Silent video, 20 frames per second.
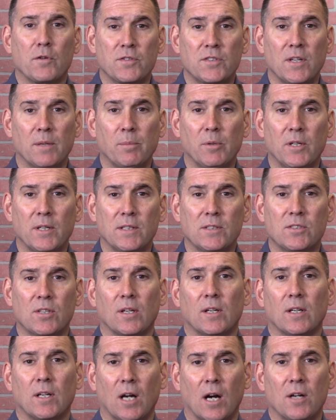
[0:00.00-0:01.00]

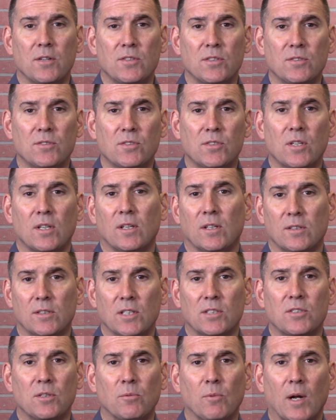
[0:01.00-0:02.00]
siblings, cousins,
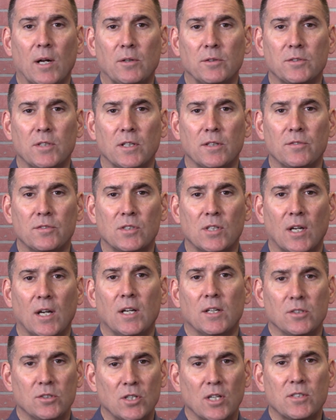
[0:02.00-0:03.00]
distant relatives,
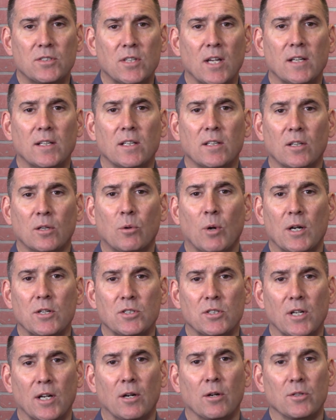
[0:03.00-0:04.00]
just sending the
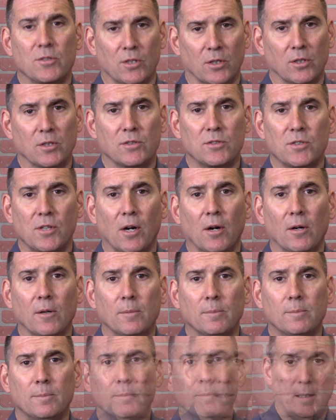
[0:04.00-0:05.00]
questionnaire is a good
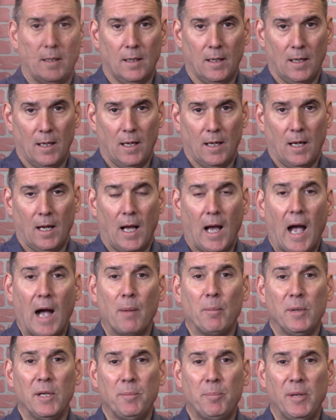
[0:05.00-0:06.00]
start.
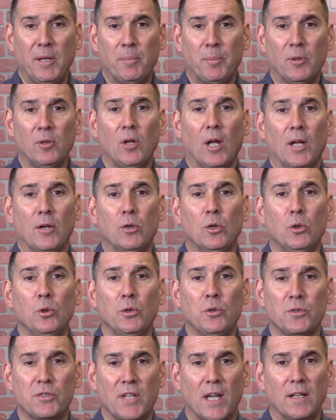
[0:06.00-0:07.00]
How many people and
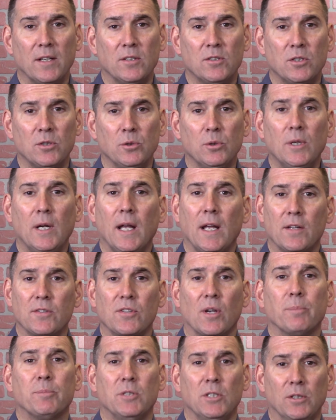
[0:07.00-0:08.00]
who you send it to
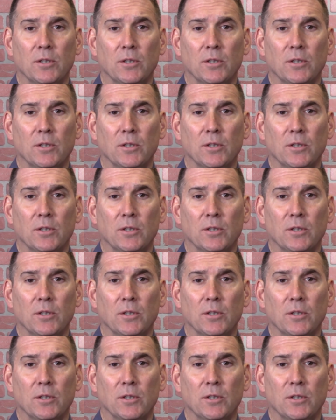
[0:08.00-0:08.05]
is up to